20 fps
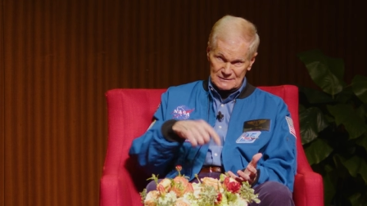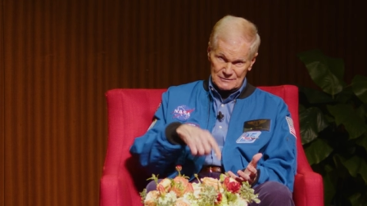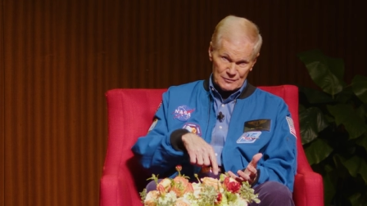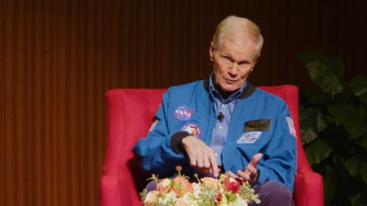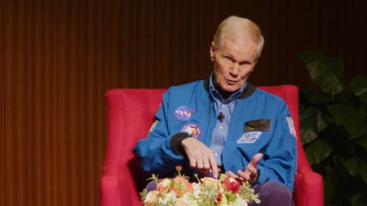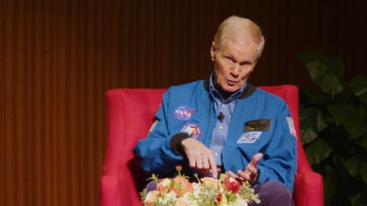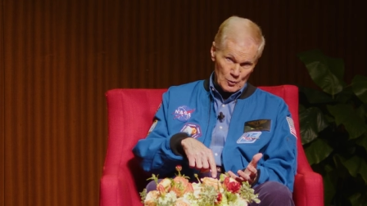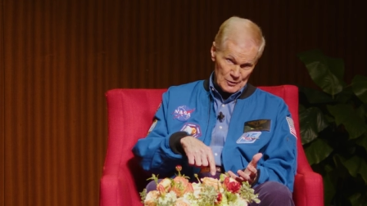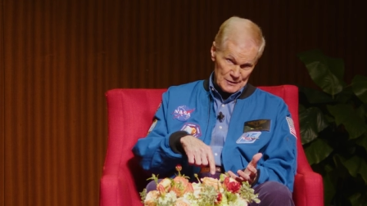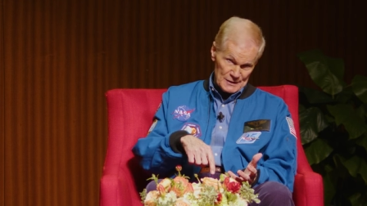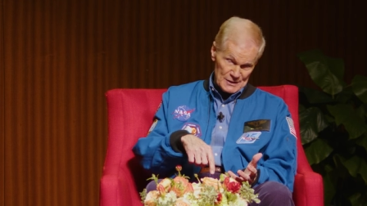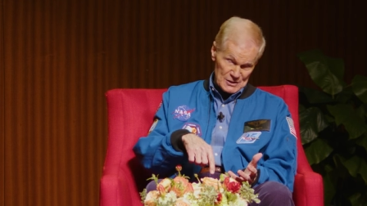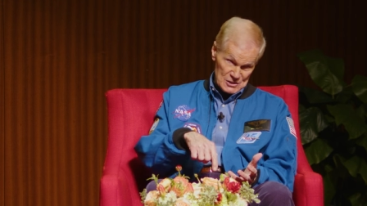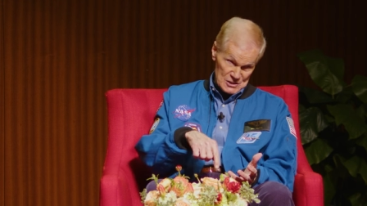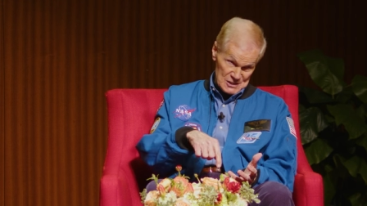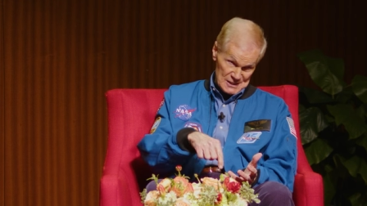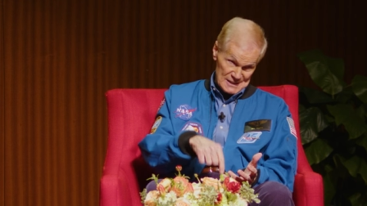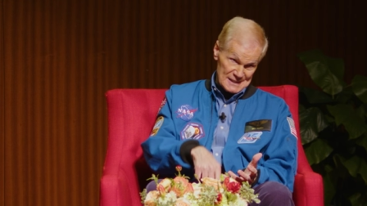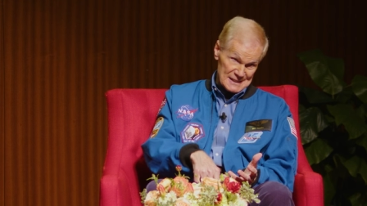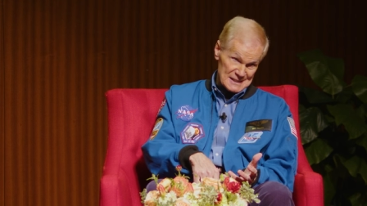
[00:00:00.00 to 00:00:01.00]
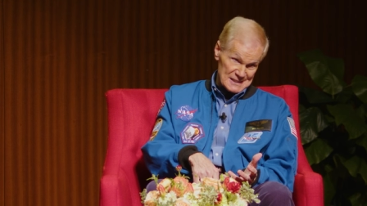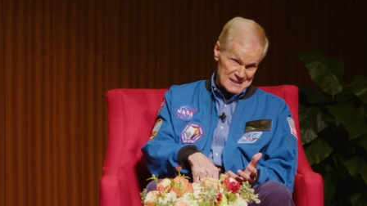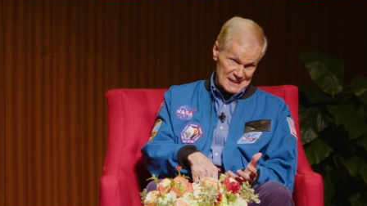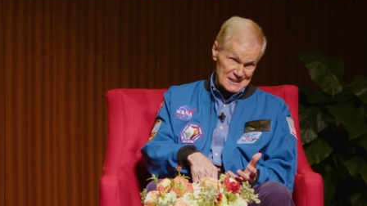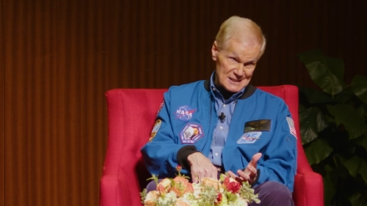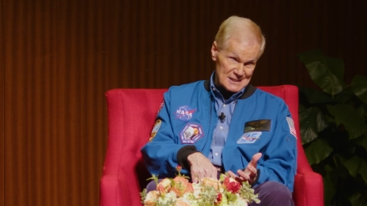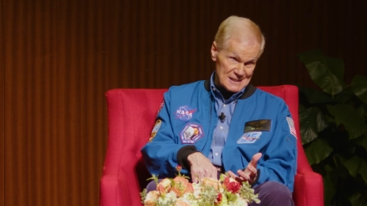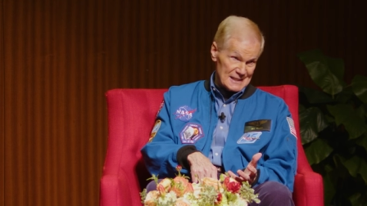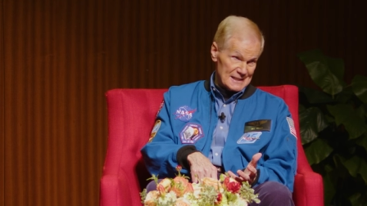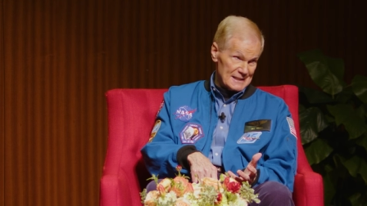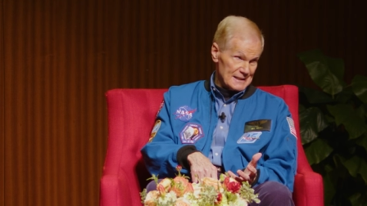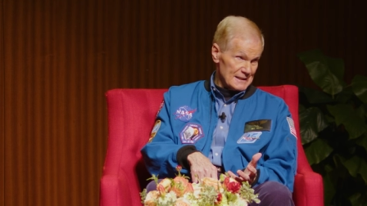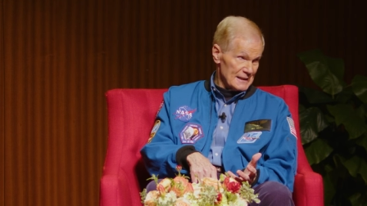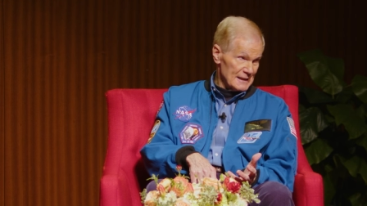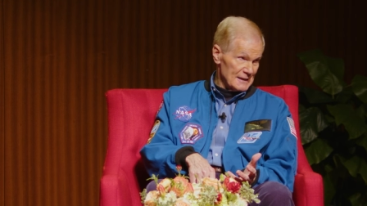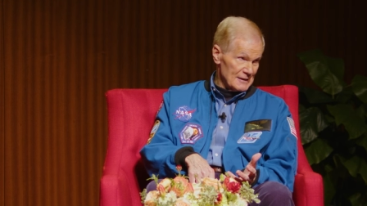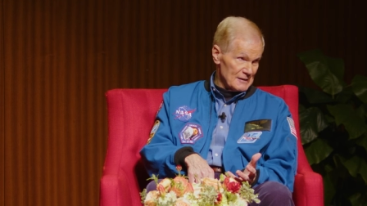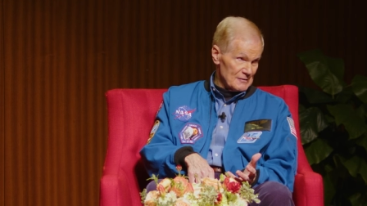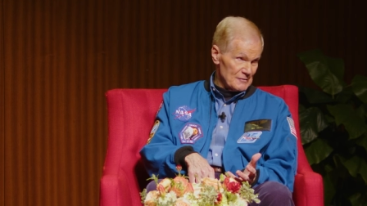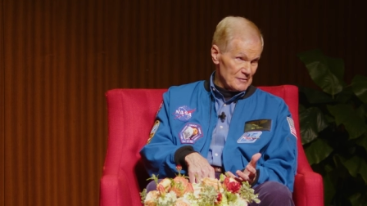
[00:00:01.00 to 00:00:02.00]
for this existing
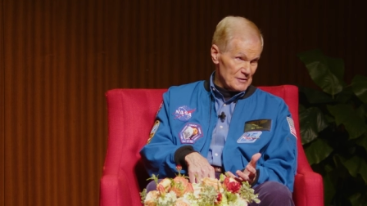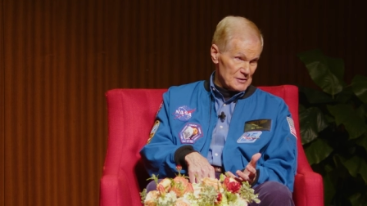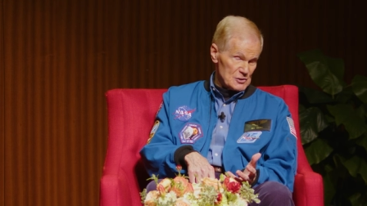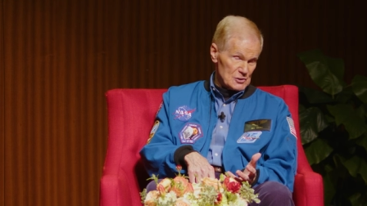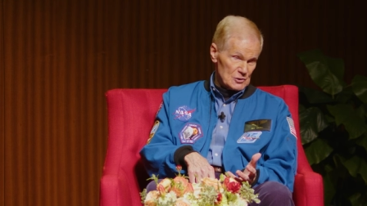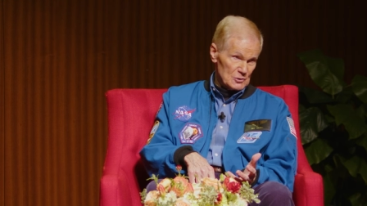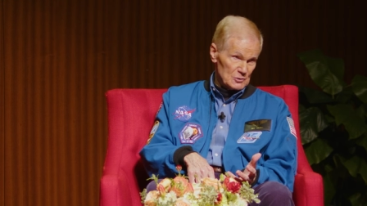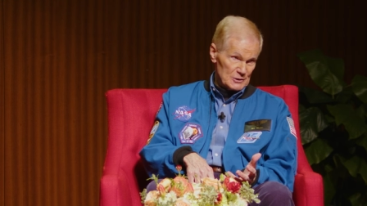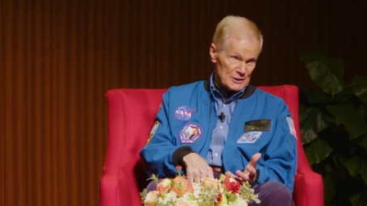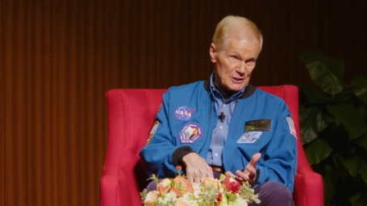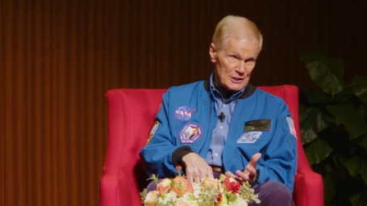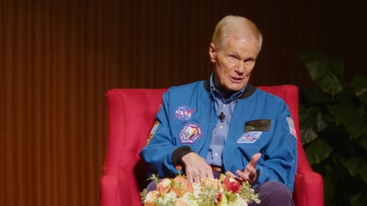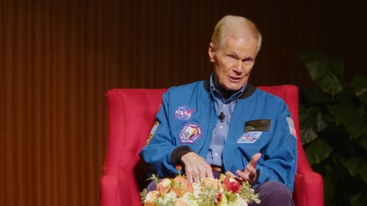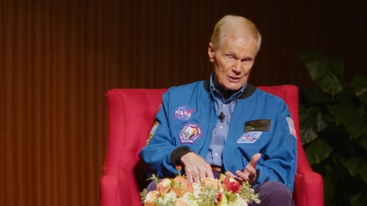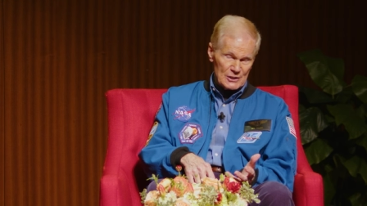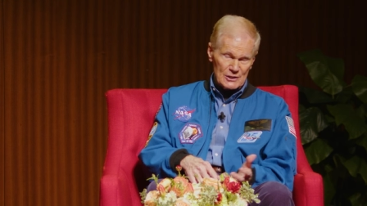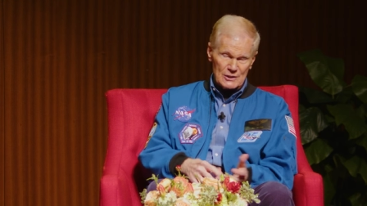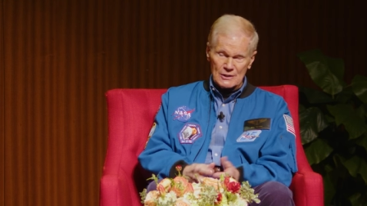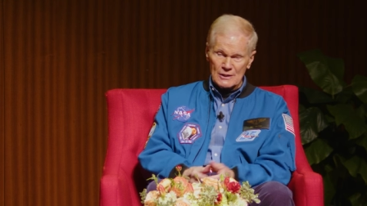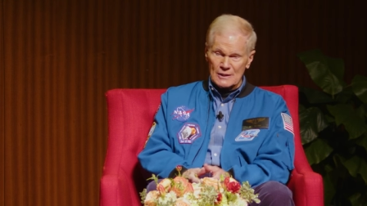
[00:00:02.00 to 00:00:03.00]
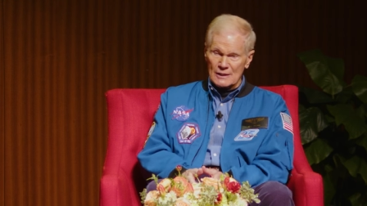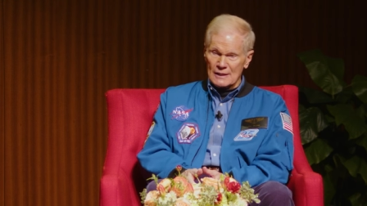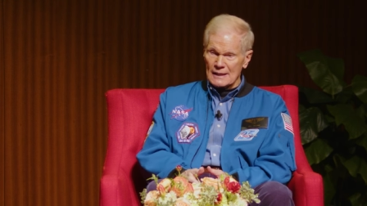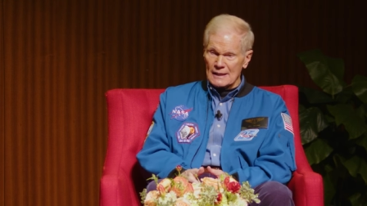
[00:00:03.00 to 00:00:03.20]
fiscal year.